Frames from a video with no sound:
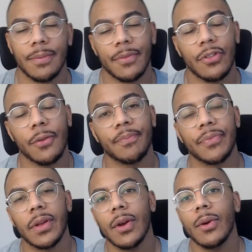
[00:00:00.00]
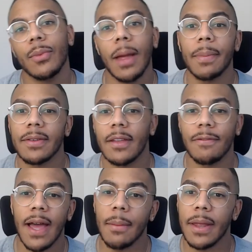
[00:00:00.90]
So that being said,
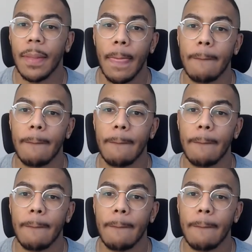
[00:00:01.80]
family,